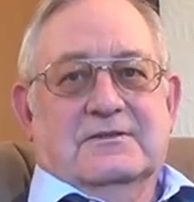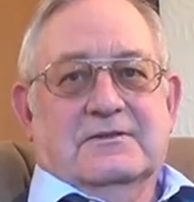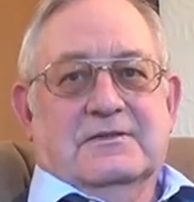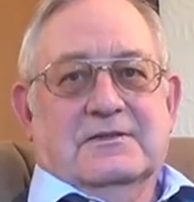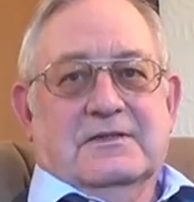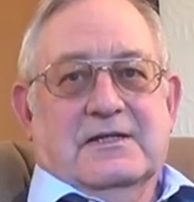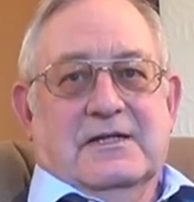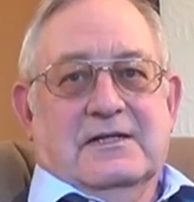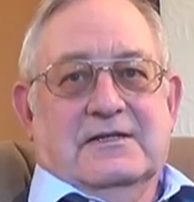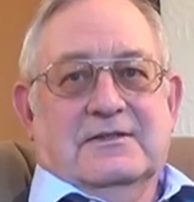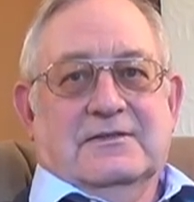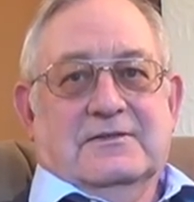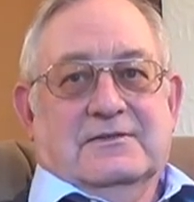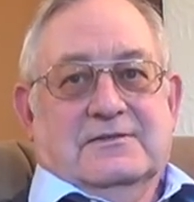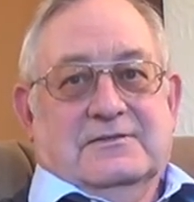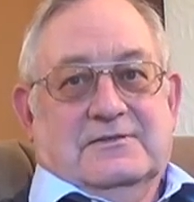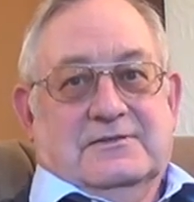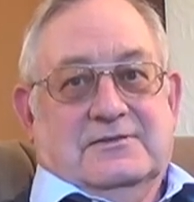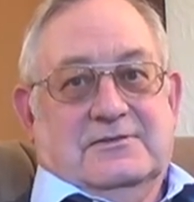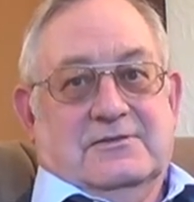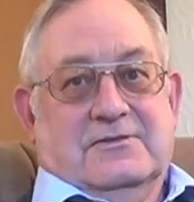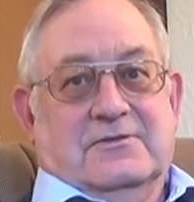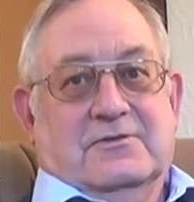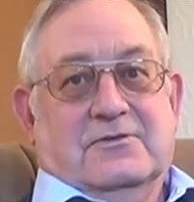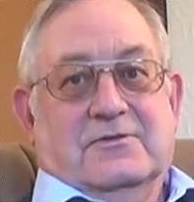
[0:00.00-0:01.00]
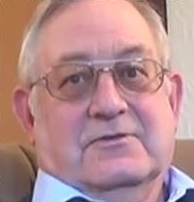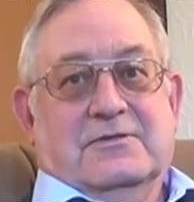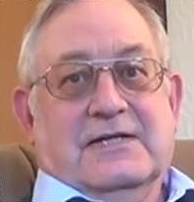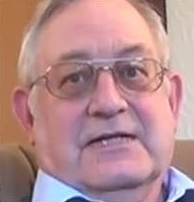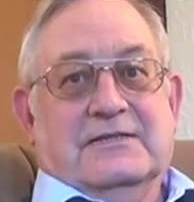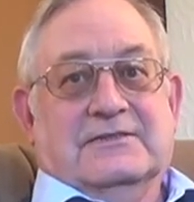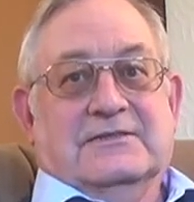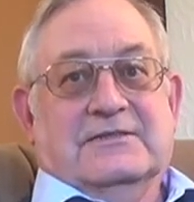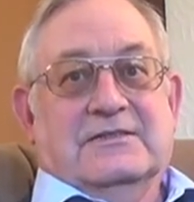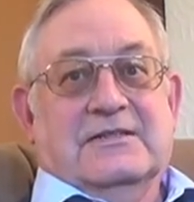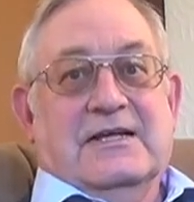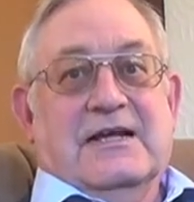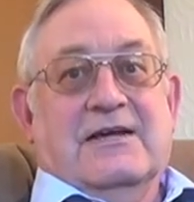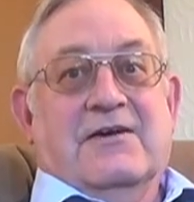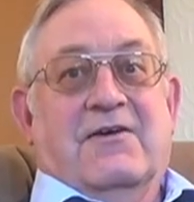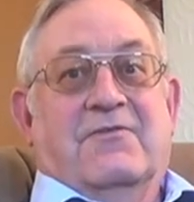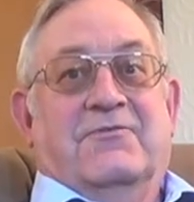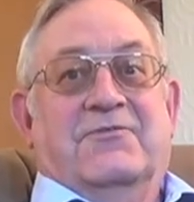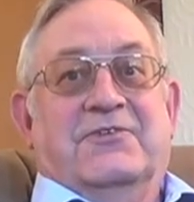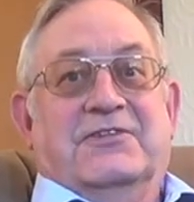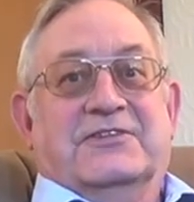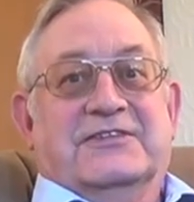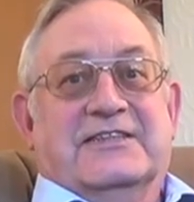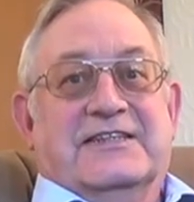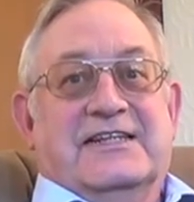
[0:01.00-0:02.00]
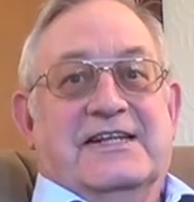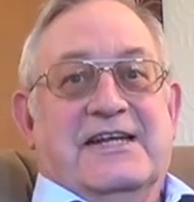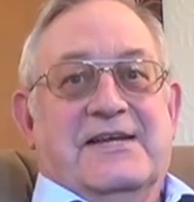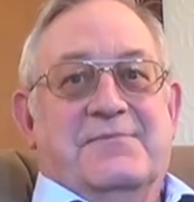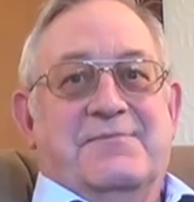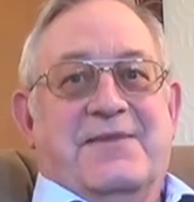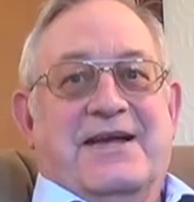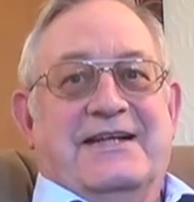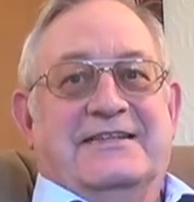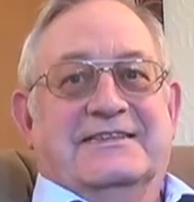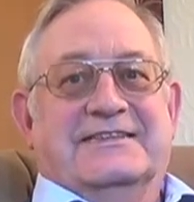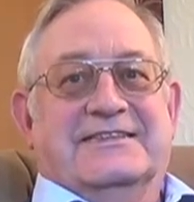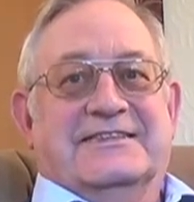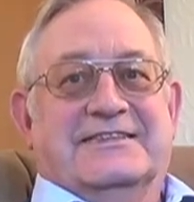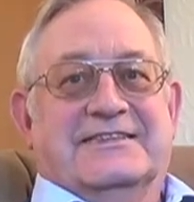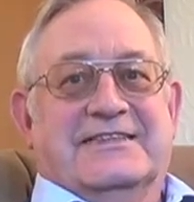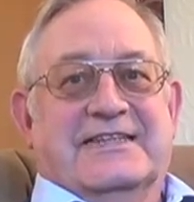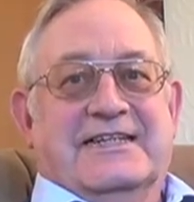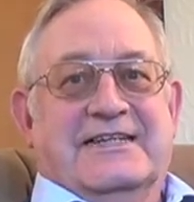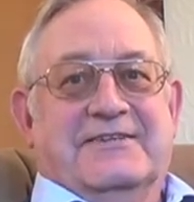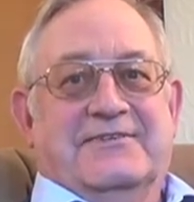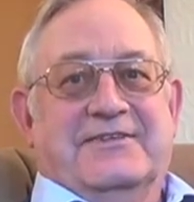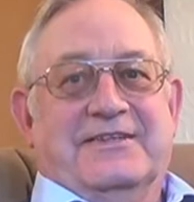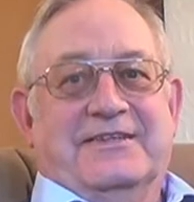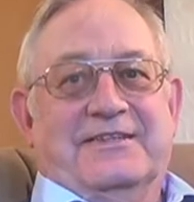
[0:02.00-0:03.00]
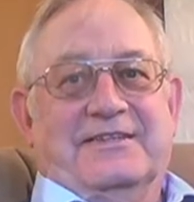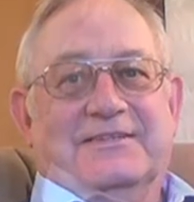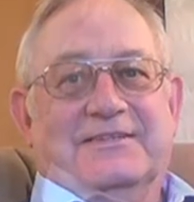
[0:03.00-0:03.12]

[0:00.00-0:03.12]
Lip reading: and so that's obviously an immense saving.